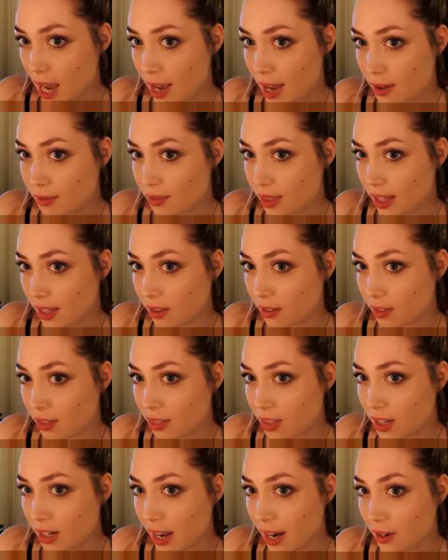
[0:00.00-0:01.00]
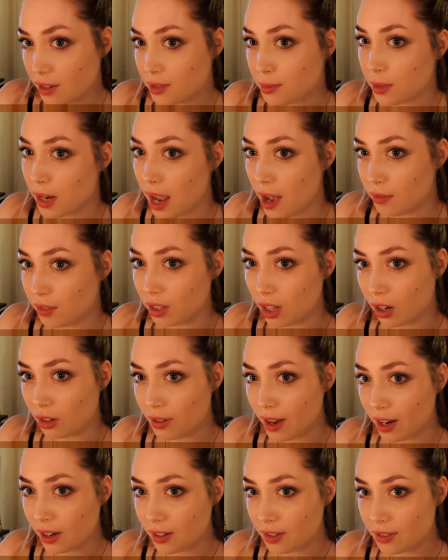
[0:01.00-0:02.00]
have like thin hairs, but I have a lot
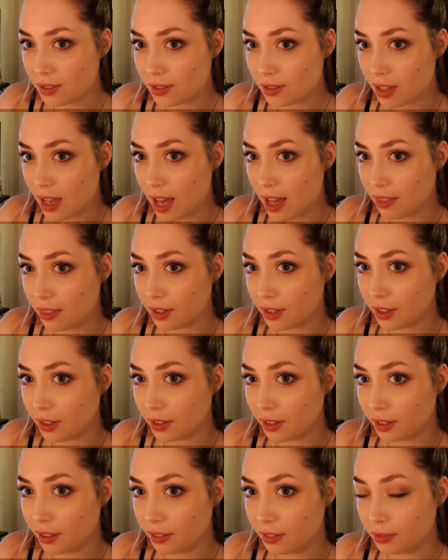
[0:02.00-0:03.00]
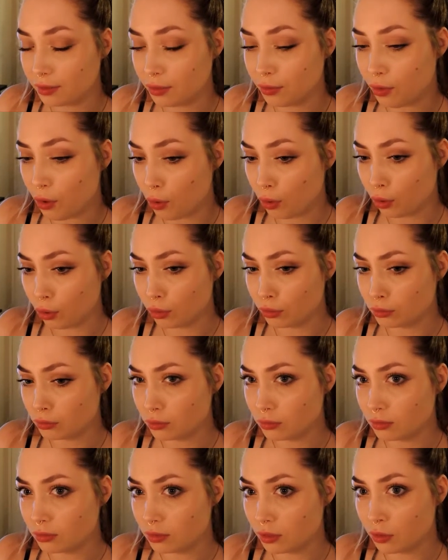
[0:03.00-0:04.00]
of hairs, and they're full
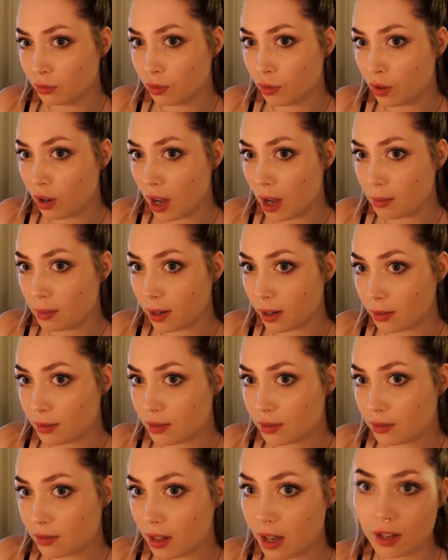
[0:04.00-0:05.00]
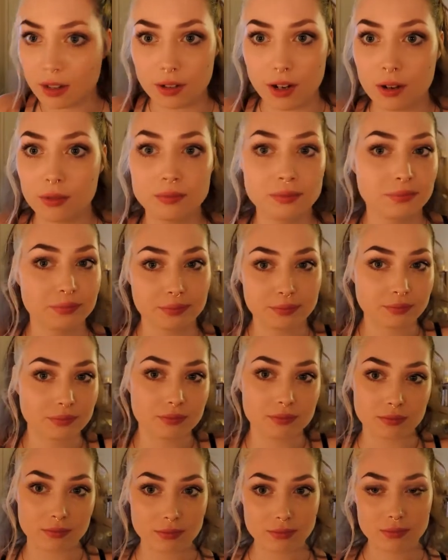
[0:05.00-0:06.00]
eyebrows. I don't know.
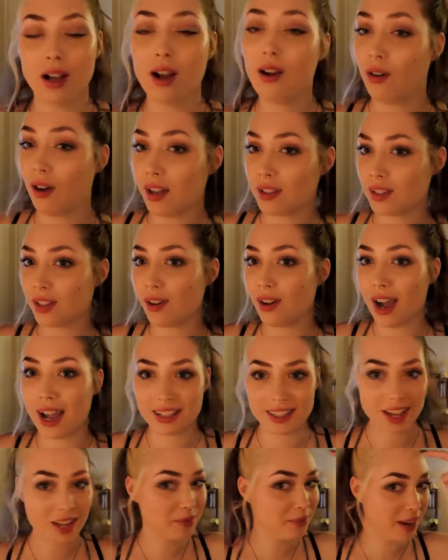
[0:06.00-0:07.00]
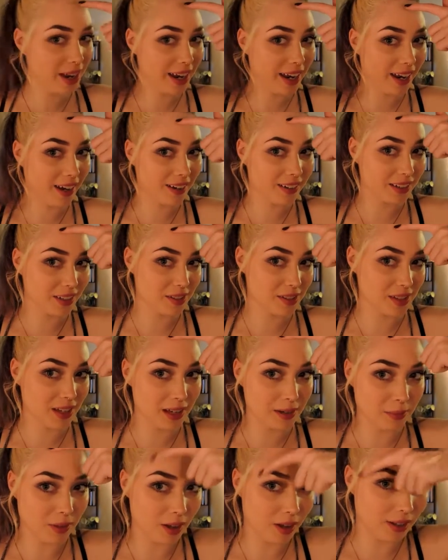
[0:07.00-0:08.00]
Oh, also, I dyed my hair this
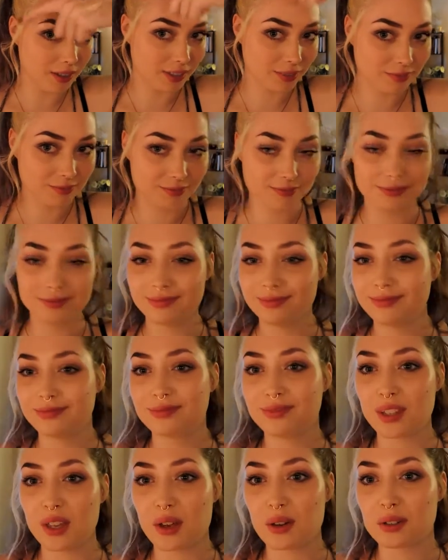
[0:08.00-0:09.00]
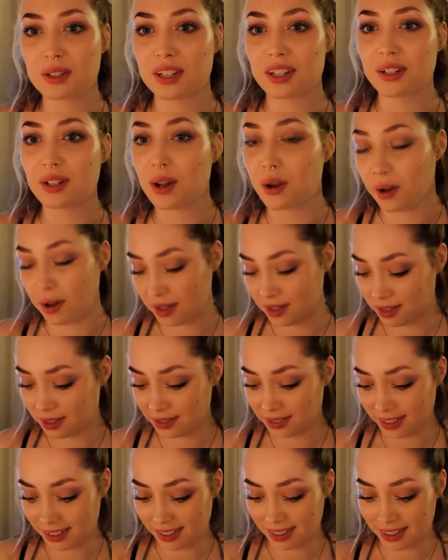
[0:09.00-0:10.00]
side blonde, if you didn't notice.